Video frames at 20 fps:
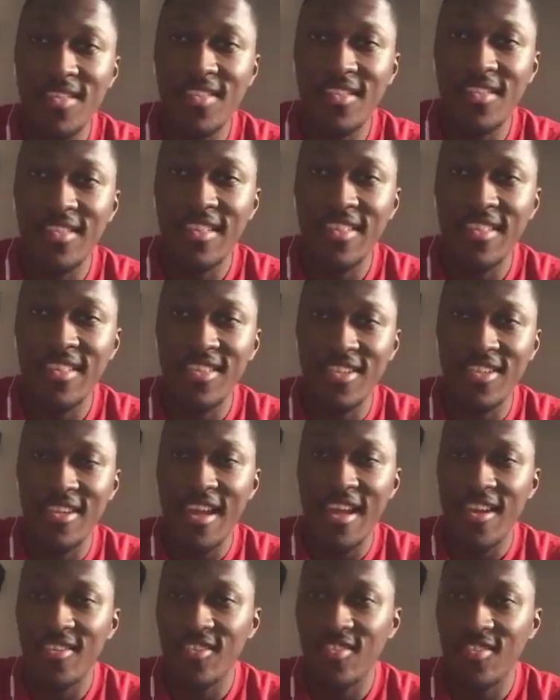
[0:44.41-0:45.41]
So she
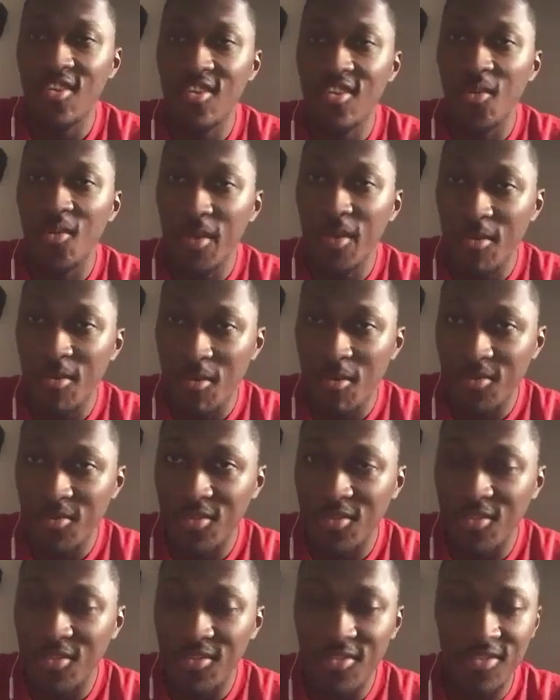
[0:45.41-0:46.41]
actually told me what was
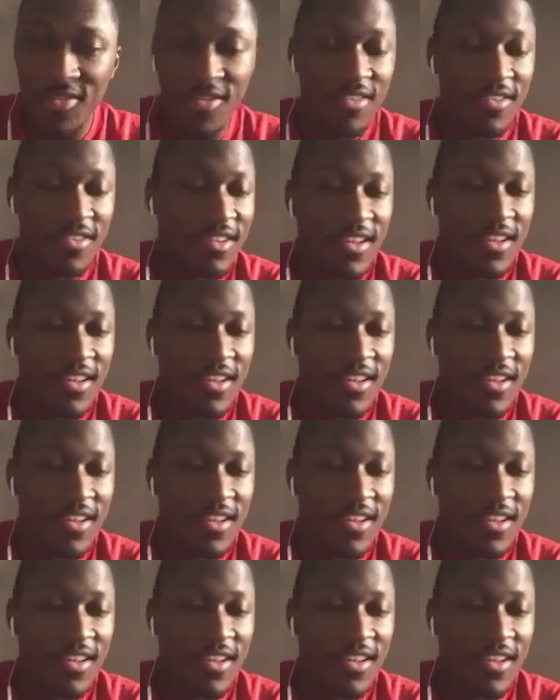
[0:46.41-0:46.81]
going on.